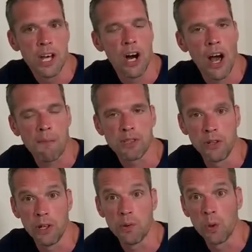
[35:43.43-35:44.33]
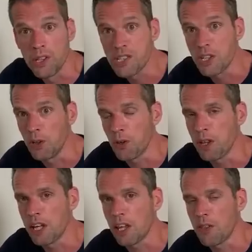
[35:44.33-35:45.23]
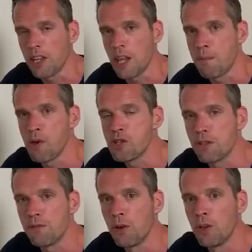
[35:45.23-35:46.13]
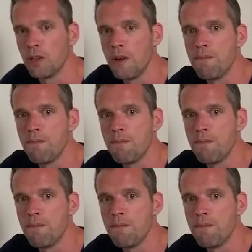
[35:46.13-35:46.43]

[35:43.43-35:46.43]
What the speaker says: I absolutely want to. I think they're beautiful,